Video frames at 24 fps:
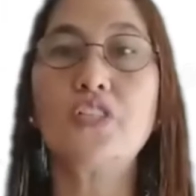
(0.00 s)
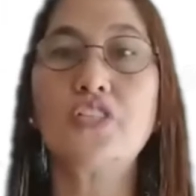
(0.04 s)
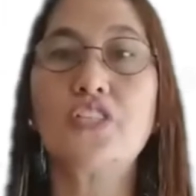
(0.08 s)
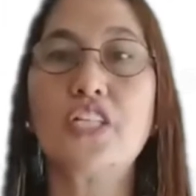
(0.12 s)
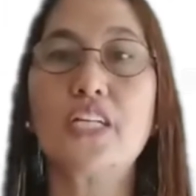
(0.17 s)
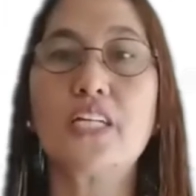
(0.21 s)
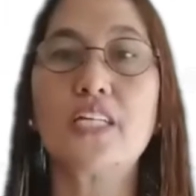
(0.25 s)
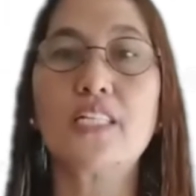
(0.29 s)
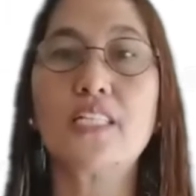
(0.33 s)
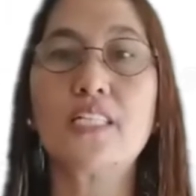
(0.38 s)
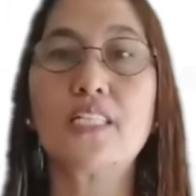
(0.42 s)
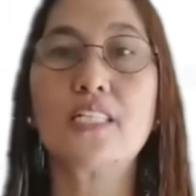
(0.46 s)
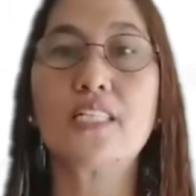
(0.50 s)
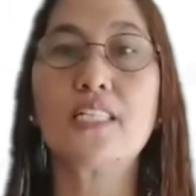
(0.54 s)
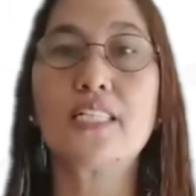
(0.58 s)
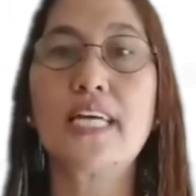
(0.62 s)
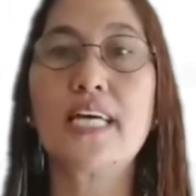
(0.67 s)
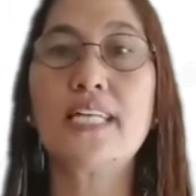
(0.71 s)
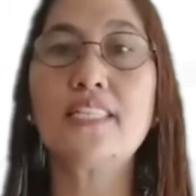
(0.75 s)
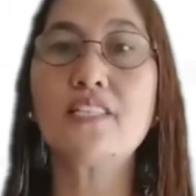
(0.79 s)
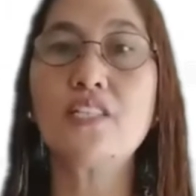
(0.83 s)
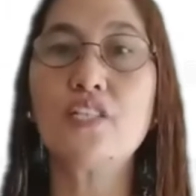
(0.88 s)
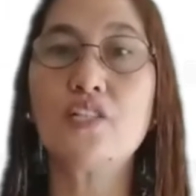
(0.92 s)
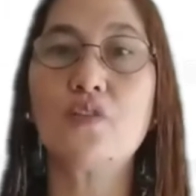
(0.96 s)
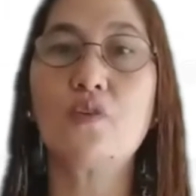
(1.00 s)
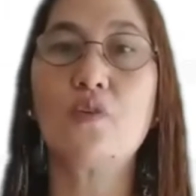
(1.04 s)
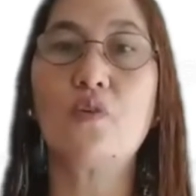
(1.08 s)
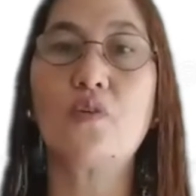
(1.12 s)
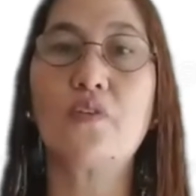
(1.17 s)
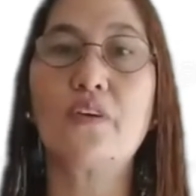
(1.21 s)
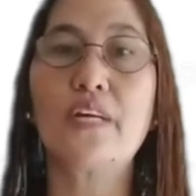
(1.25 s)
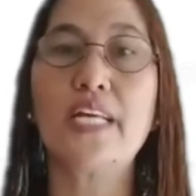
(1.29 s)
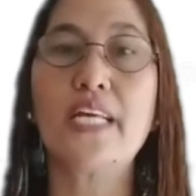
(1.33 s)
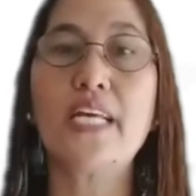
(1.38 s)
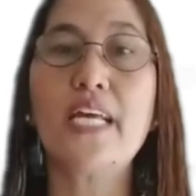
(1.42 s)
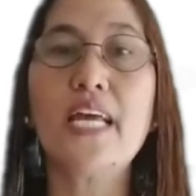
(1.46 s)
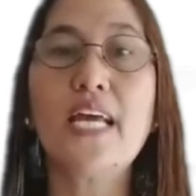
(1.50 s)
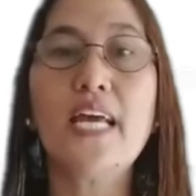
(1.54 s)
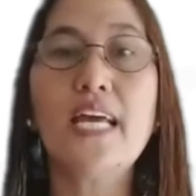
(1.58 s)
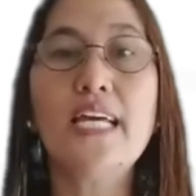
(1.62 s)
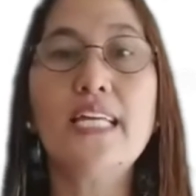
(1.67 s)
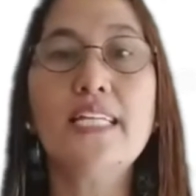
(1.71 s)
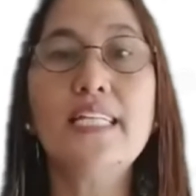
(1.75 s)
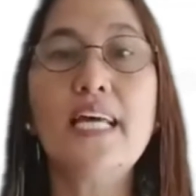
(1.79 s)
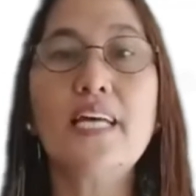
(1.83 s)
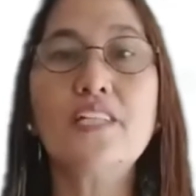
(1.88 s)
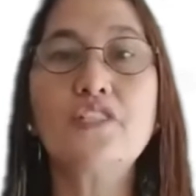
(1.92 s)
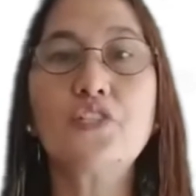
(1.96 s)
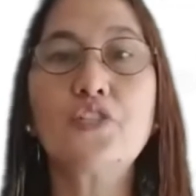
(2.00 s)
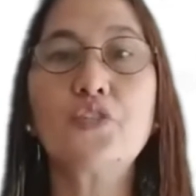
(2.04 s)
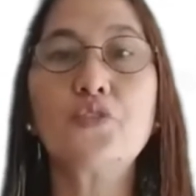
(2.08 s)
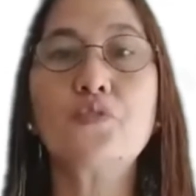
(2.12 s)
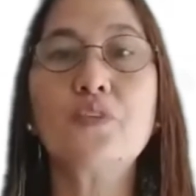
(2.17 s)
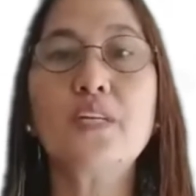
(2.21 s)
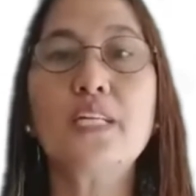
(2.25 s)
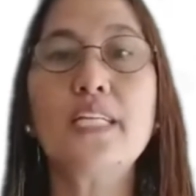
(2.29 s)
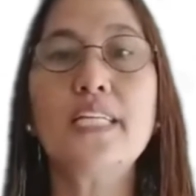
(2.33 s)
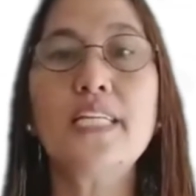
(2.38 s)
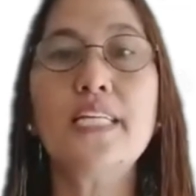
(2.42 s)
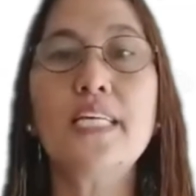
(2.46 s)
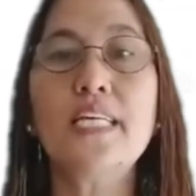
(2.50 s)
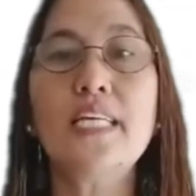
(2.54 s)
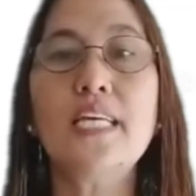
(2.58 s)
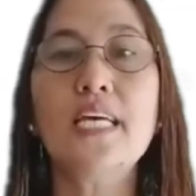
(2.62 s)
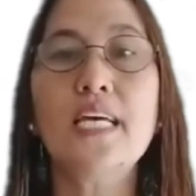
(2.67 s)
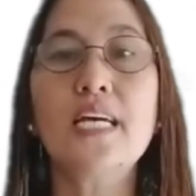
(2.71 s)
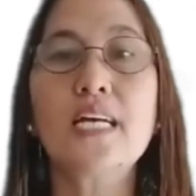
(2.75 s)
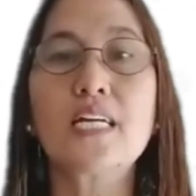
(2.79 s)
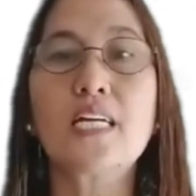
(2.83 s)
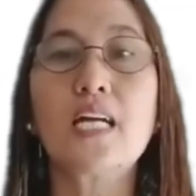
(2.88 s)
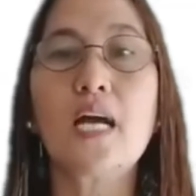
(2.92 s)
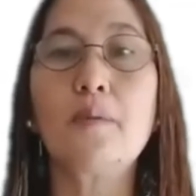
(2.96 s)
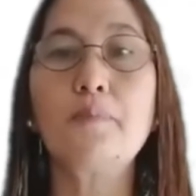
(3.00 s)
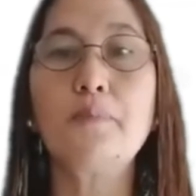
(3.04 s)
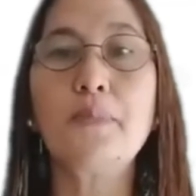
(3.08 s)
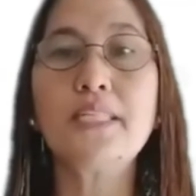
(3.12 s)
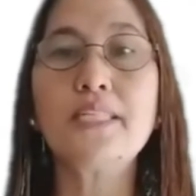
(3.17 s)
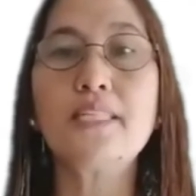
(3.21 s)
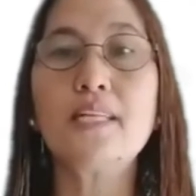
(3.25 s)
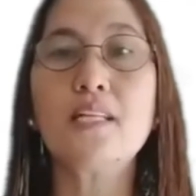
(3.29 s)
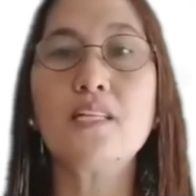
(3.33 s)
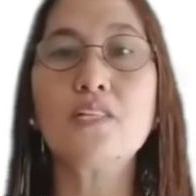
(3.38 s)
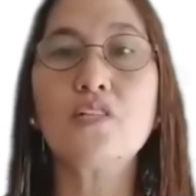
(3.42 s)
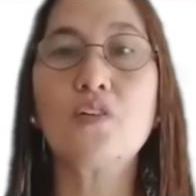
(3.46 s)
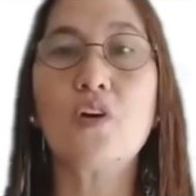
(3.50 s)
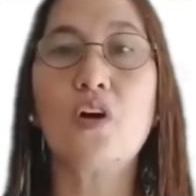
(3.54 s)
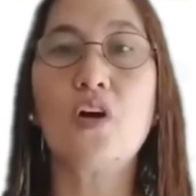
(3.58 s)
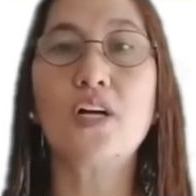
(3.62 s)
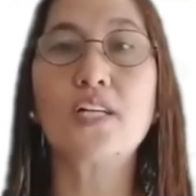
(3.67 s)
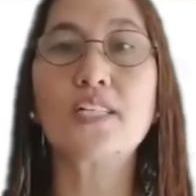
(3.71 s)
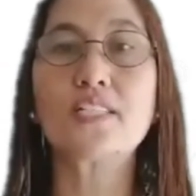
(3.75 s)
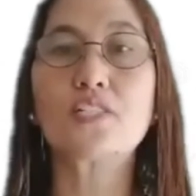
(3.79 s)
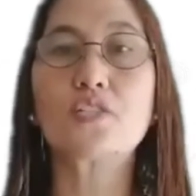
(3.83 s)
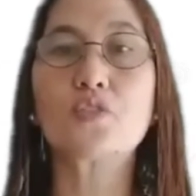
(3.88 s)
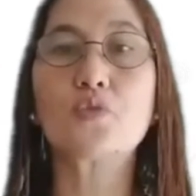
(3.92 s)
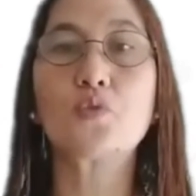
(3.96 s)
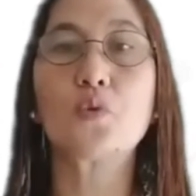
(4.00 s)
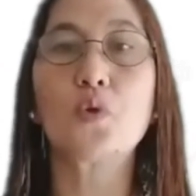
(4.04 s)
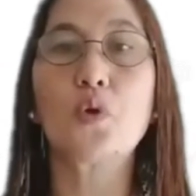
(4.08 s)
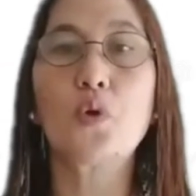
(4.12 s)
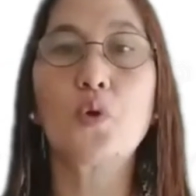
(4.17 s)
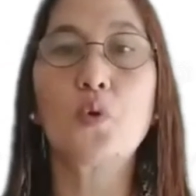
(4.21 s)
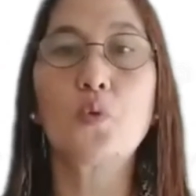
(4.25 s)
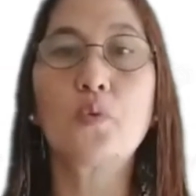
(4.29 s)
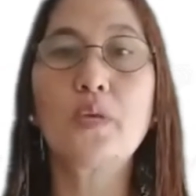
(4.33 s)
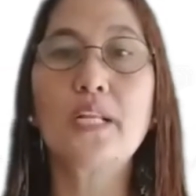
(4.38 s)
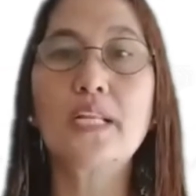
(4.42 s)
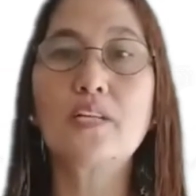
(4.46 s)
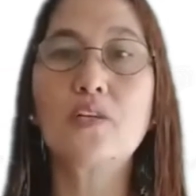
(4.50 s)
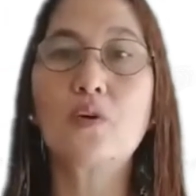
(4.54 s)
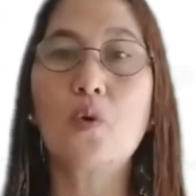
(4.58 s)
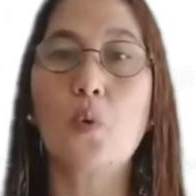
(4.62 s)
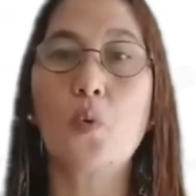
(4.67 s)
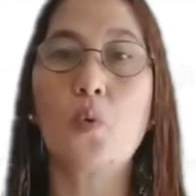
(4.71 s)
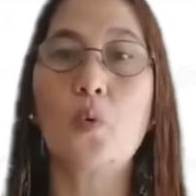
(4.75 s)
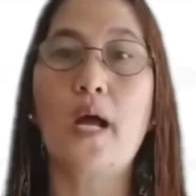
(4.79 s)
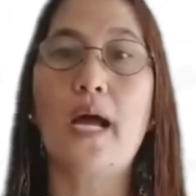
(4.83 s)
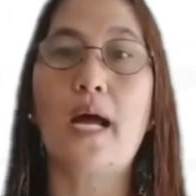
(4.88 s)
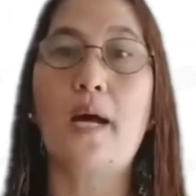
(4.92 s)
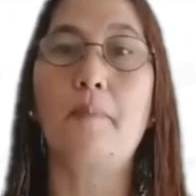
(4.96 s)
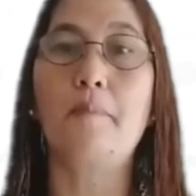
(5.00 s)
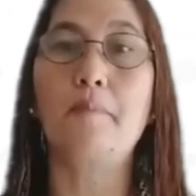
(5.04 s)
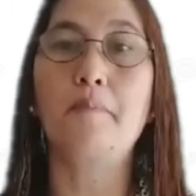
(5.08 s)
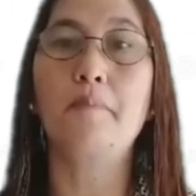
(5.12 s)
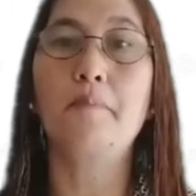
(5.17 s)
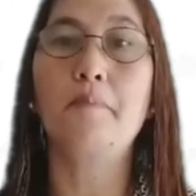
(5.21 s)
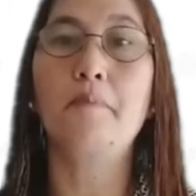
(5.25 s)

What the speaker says: project category, naturally, capital cost will go up,